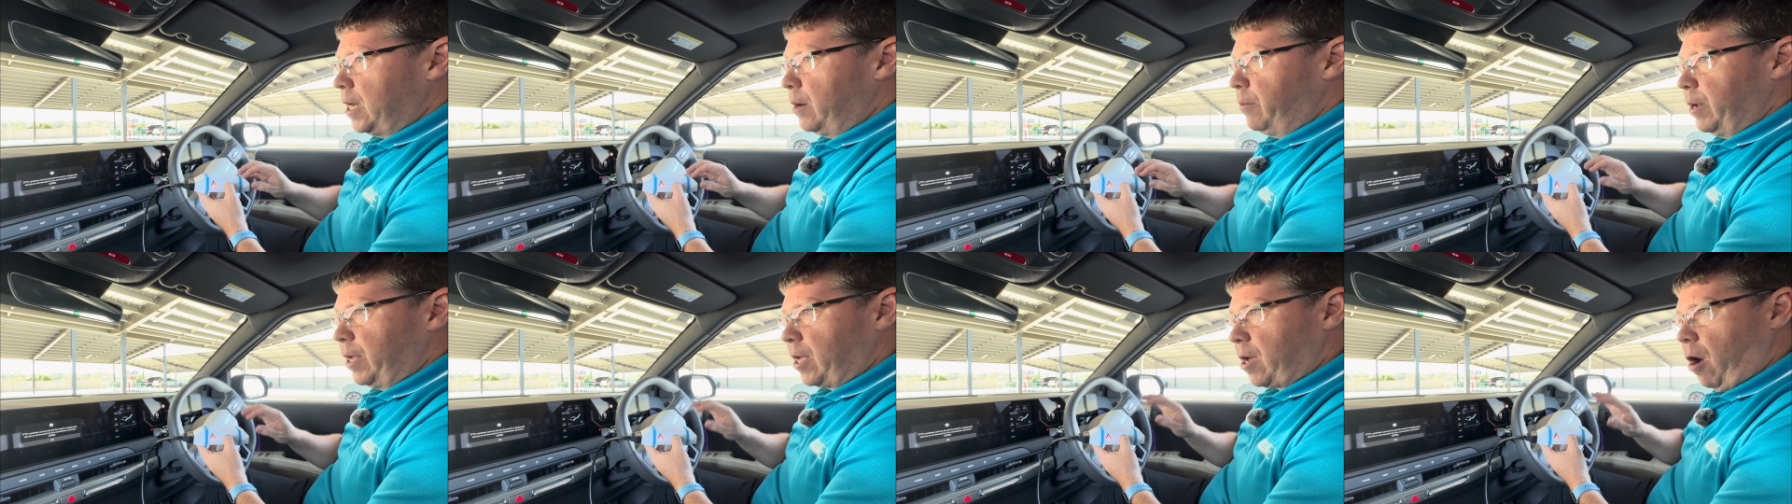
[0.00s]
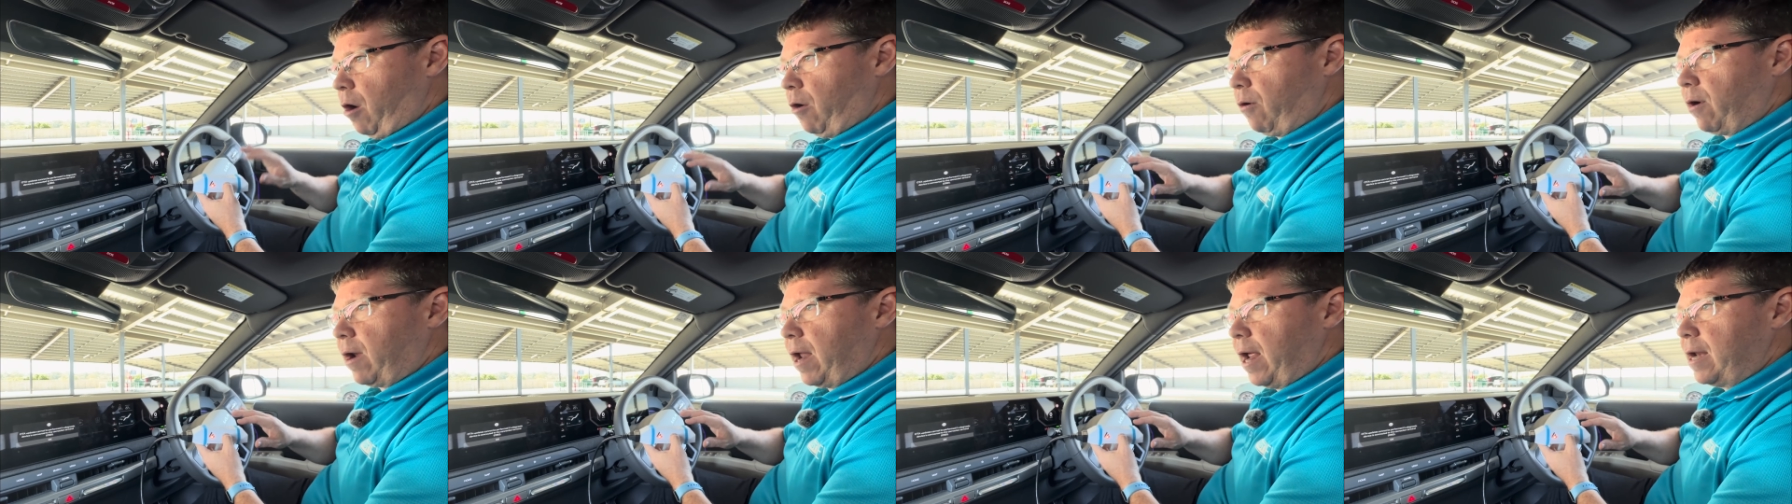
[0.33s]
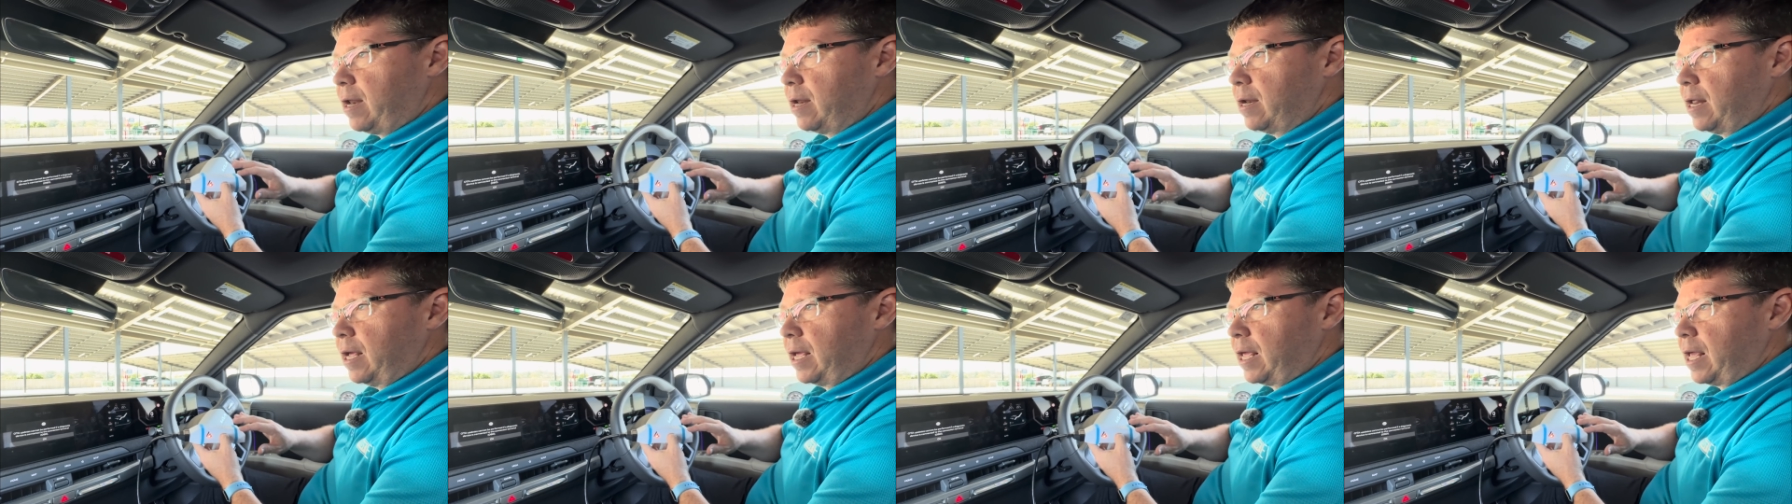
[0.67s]
we
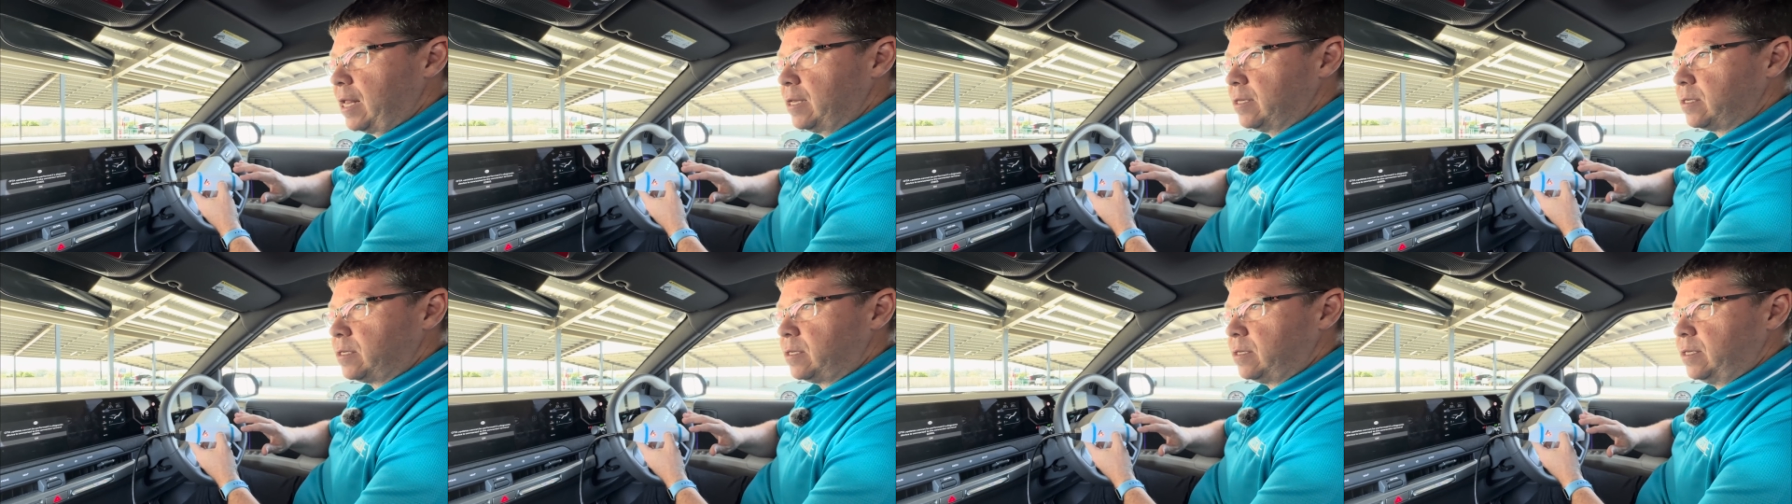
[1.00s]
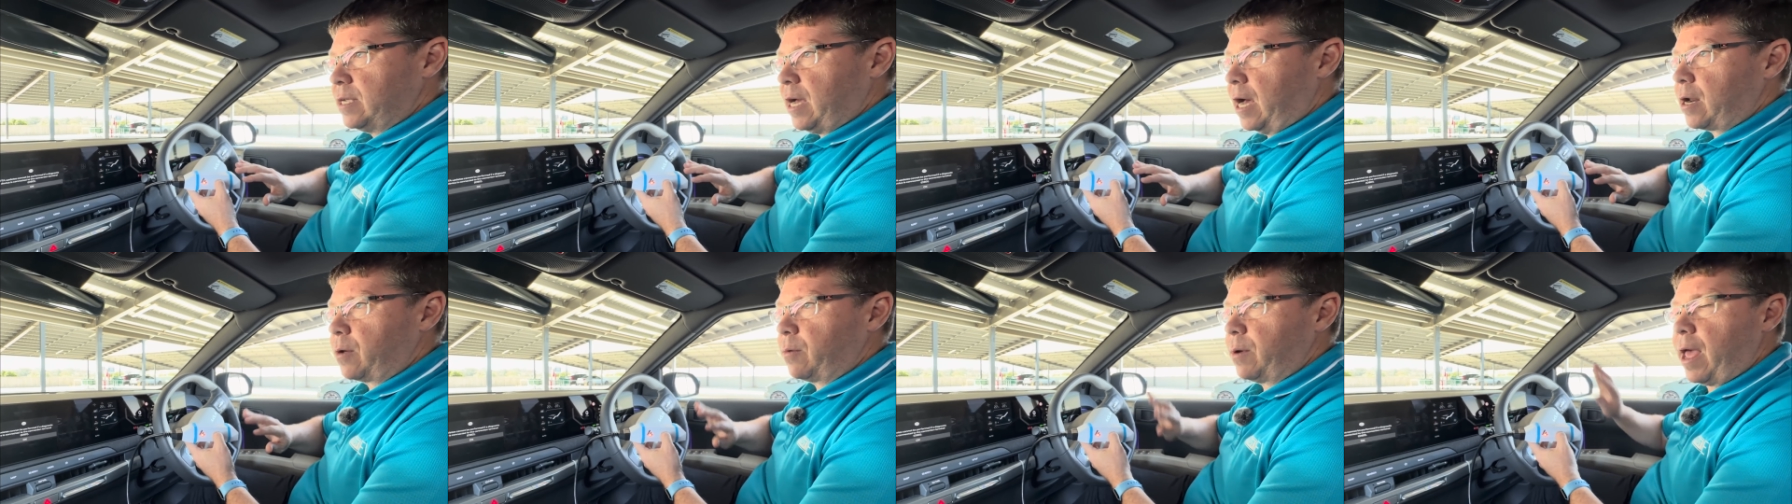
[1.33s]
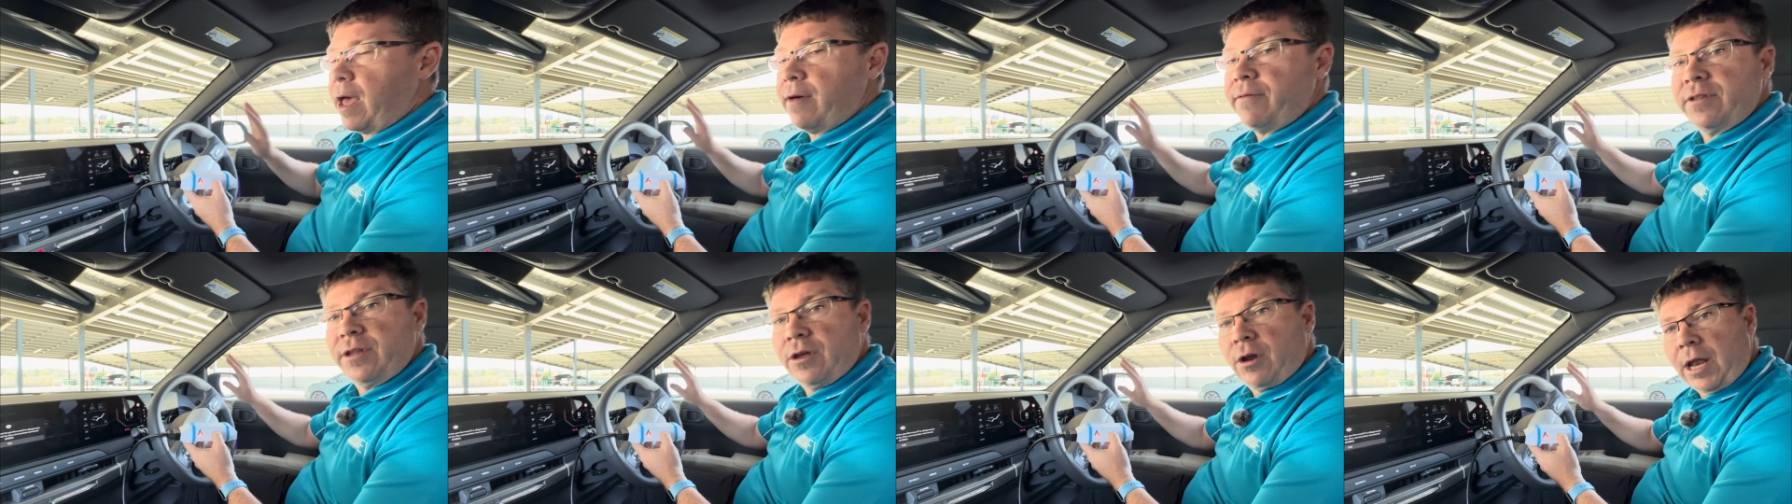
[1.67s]
correlate it against data
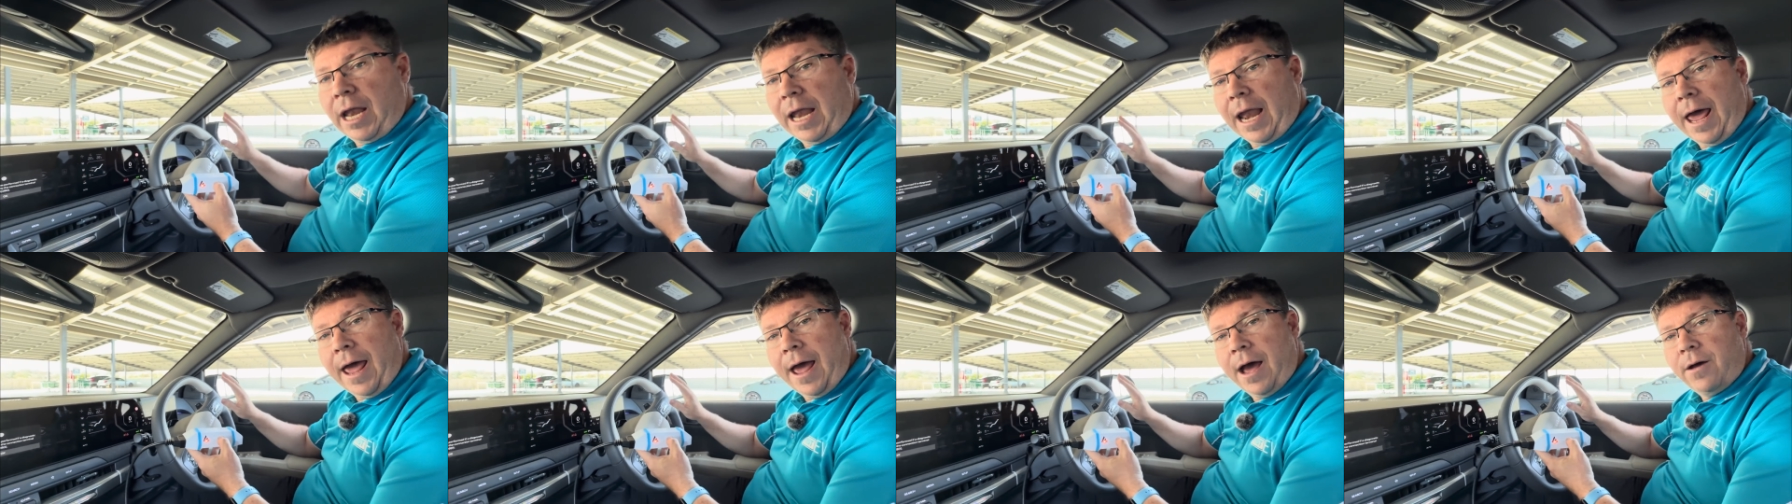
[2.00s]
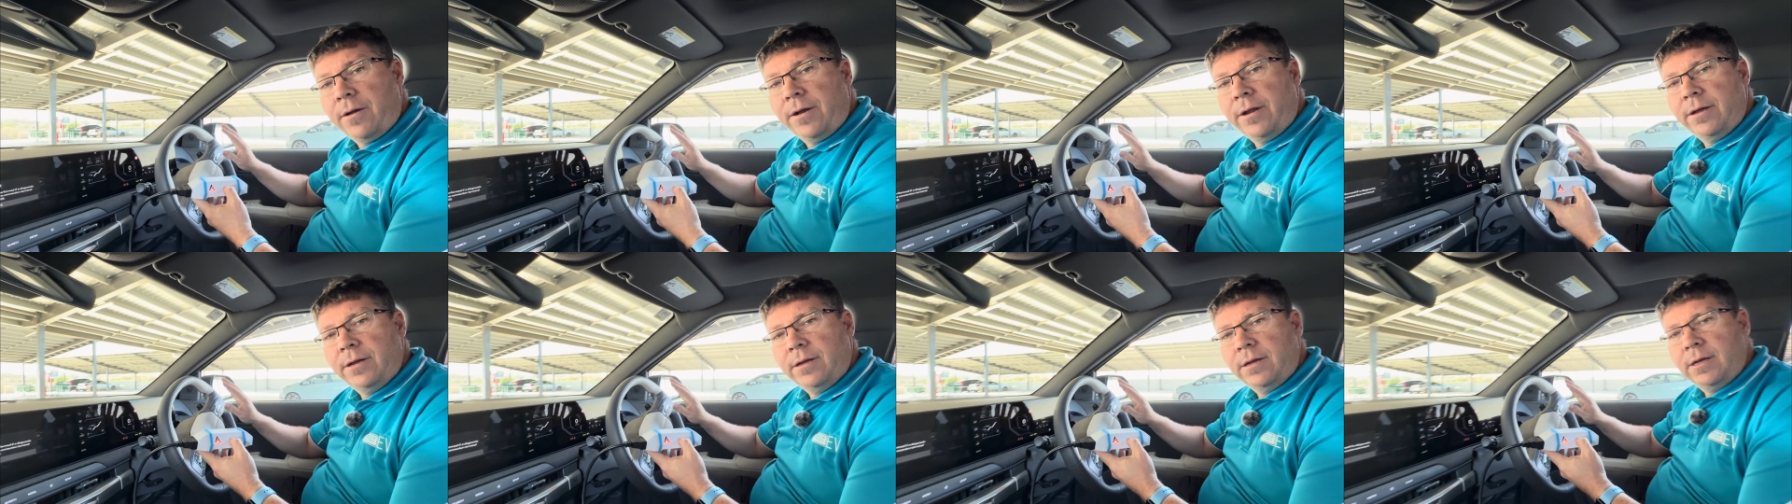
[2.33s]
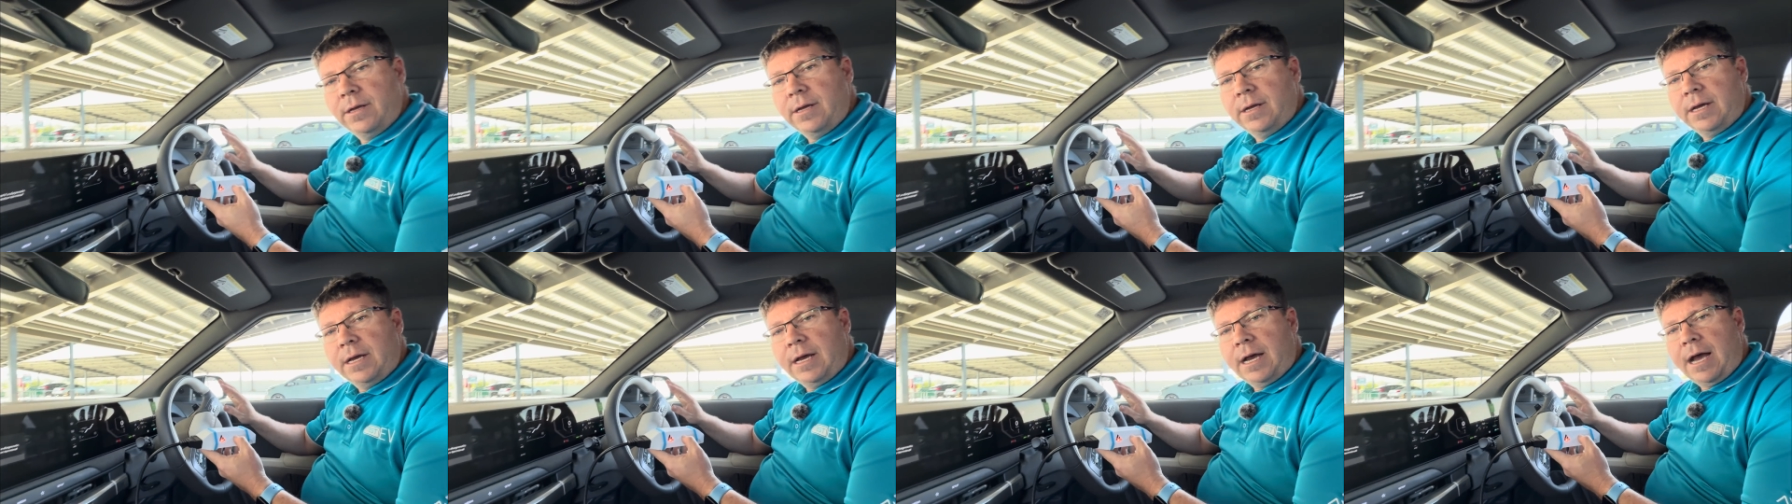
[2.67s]
we have in the cloud,
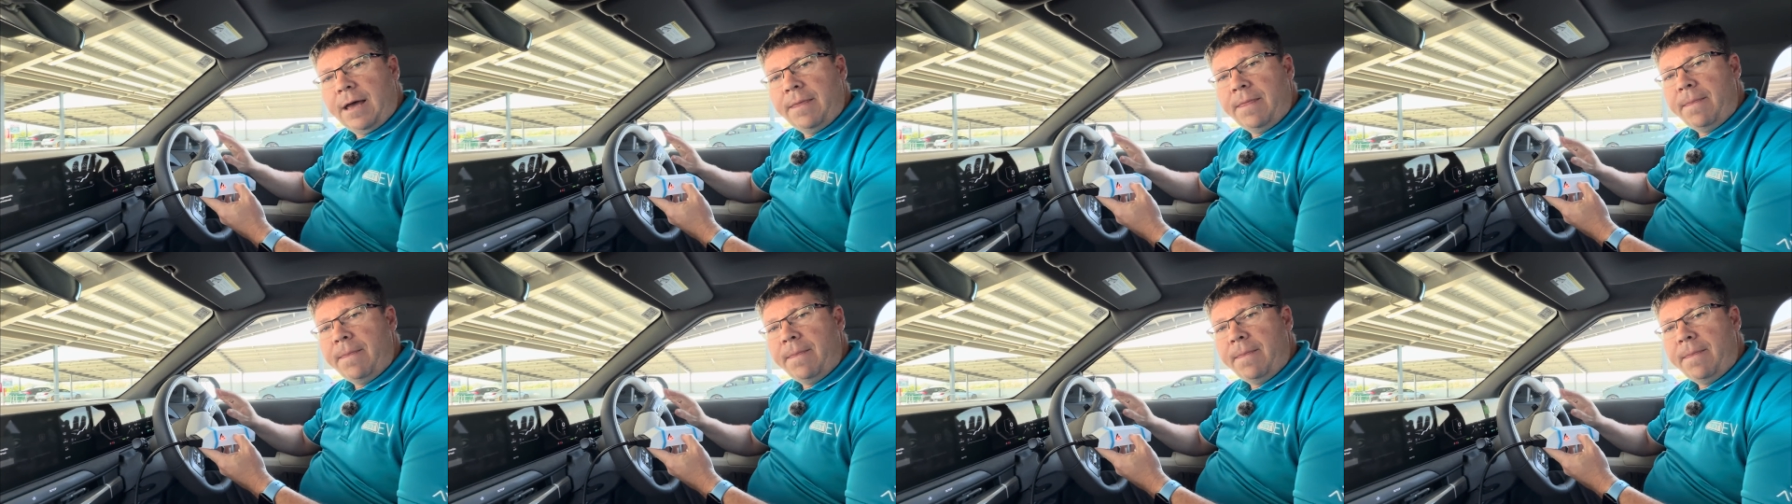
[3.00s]
yeah.